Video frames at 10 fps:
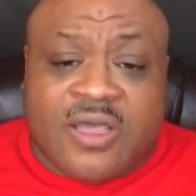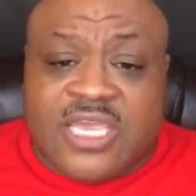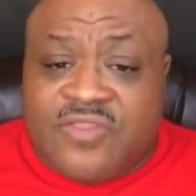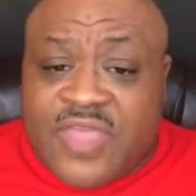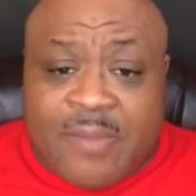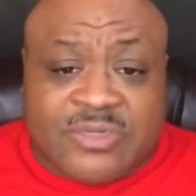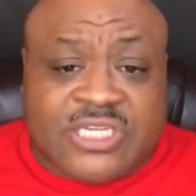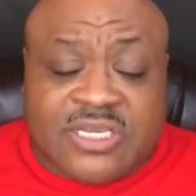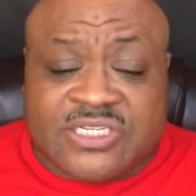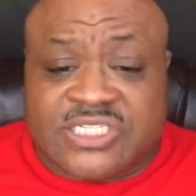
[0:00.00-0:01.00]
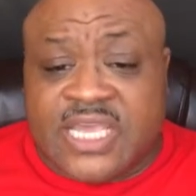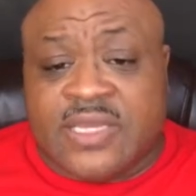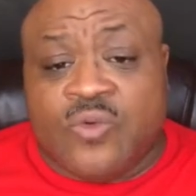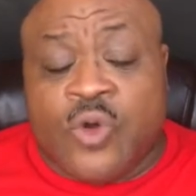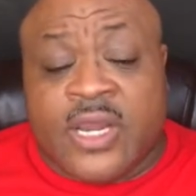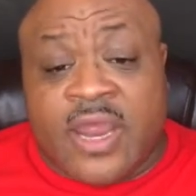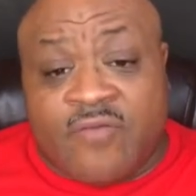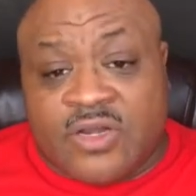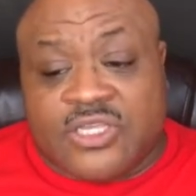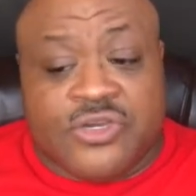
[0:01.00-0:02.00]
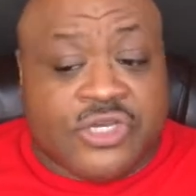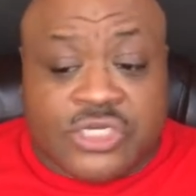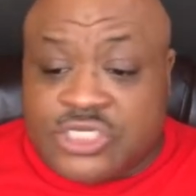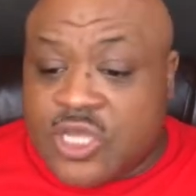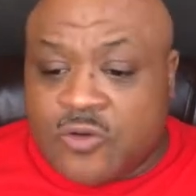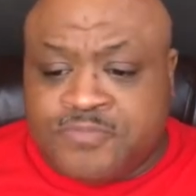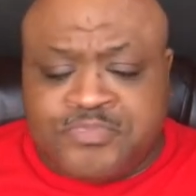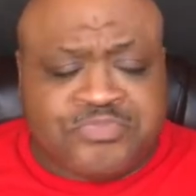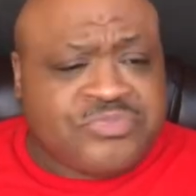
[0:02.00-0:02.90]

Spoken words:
in that particular state or whatever. You're good to go.